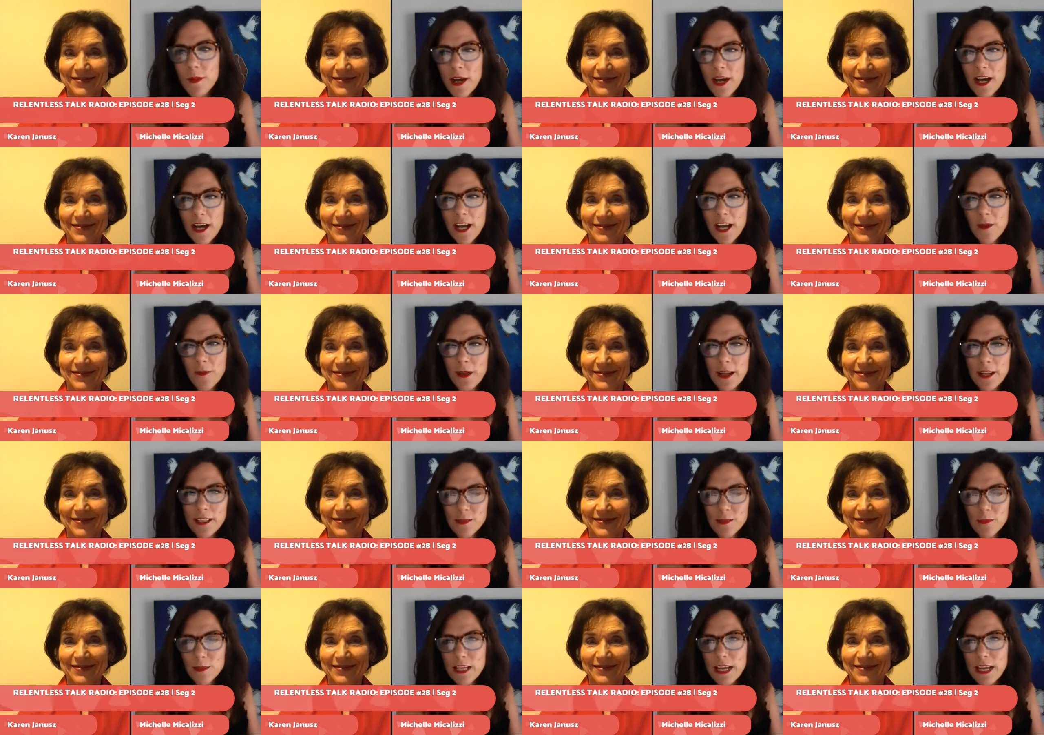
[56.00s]
Speaker 1: behind. We had
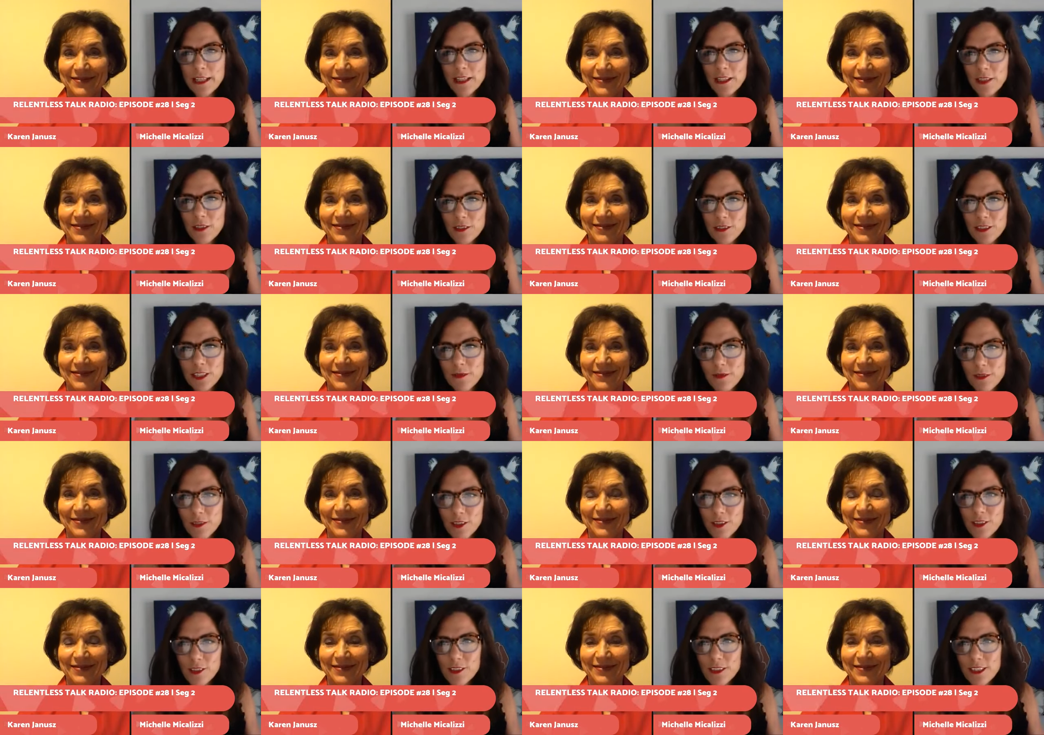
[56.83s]
some technical
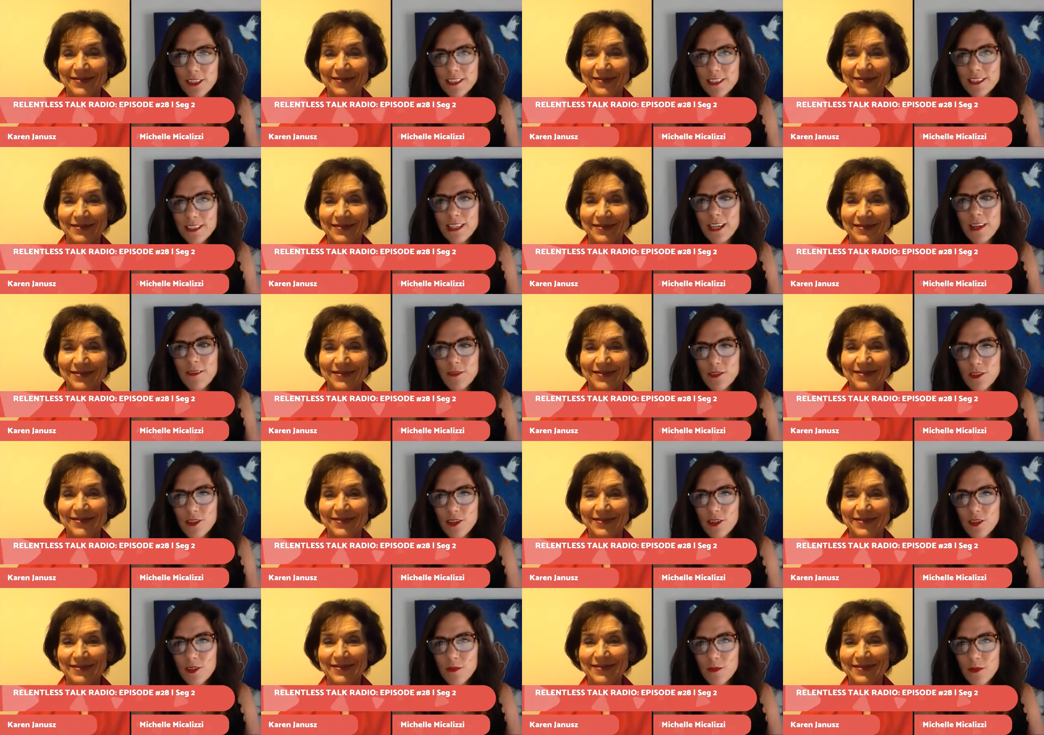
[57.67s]
difficulties this
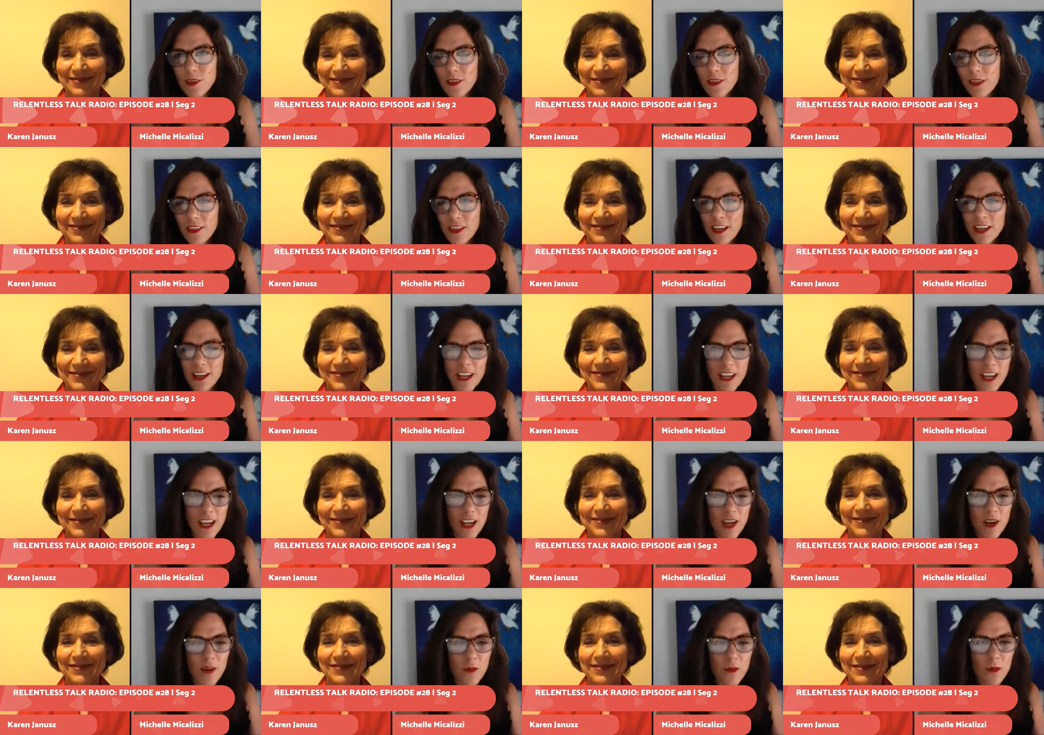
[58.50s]
afternoon with uh,
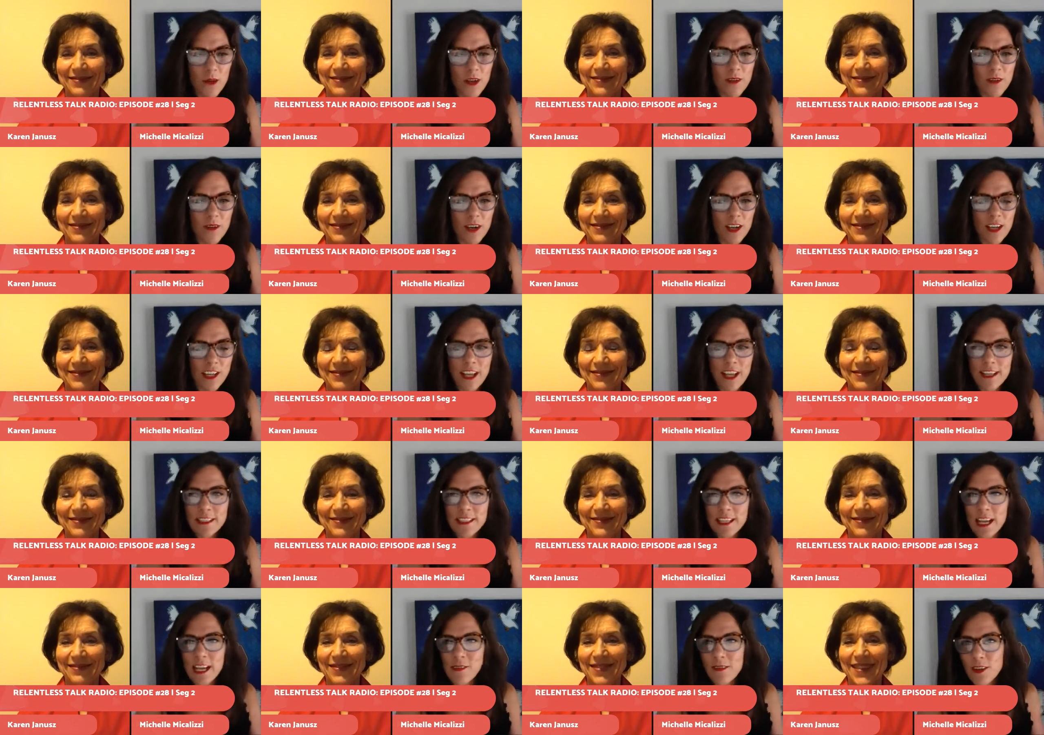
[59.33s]
one of our
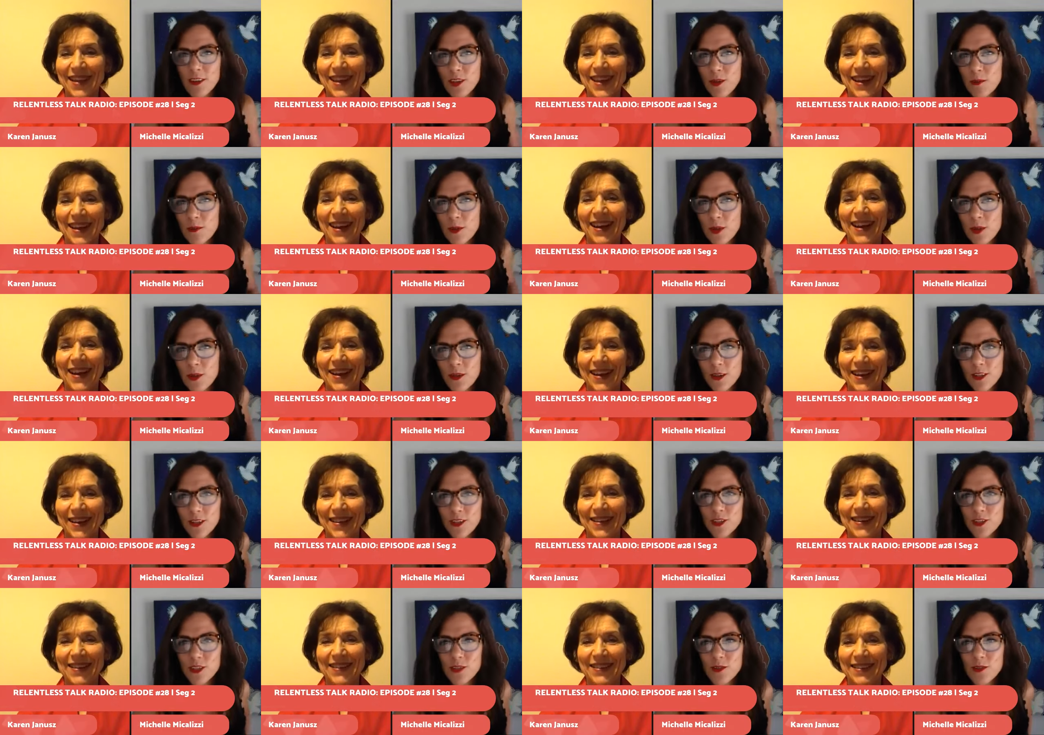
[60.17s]
guests having computer
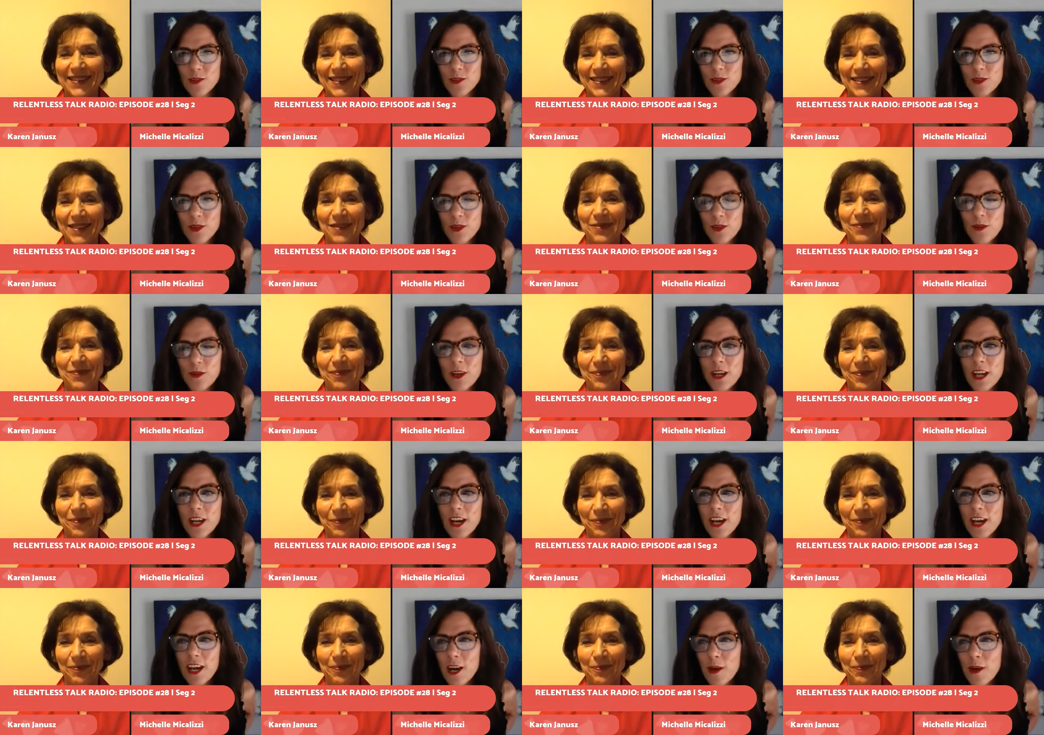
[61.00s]
issues. So
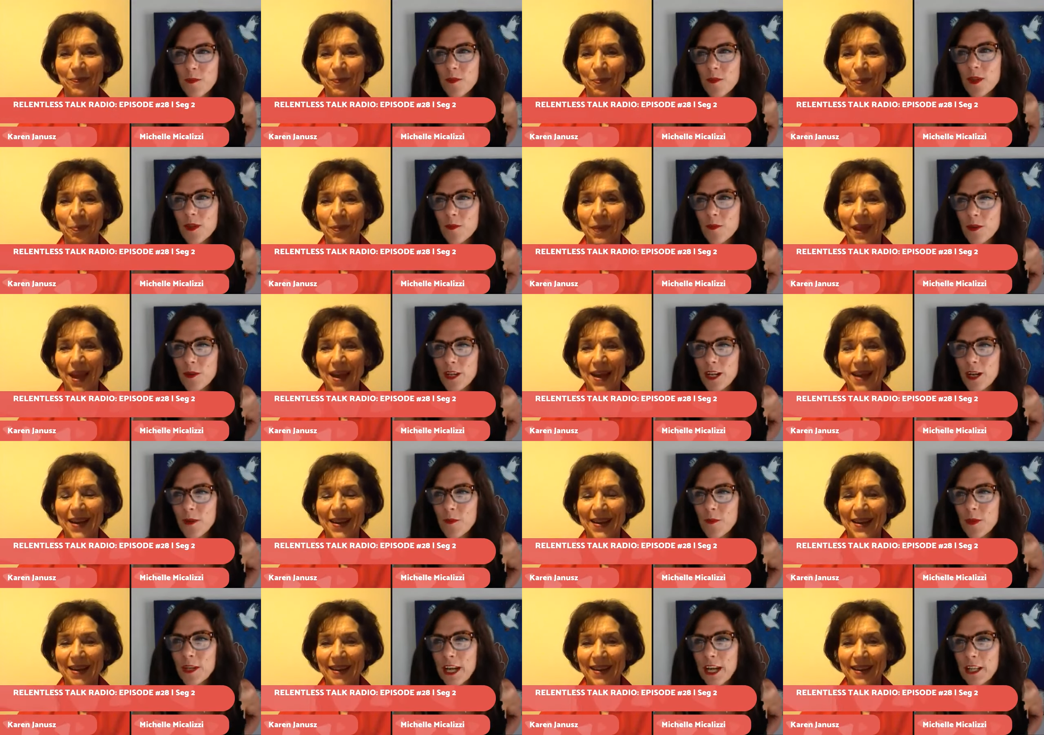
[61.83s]
um, we, we
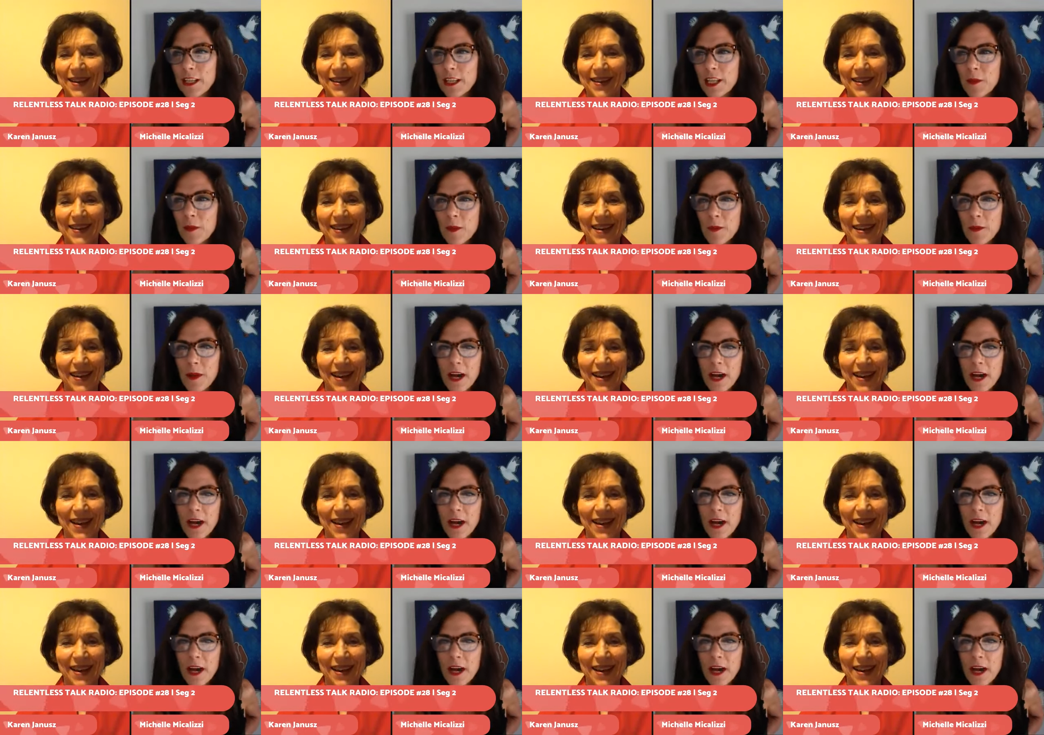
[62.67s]
we got a little bit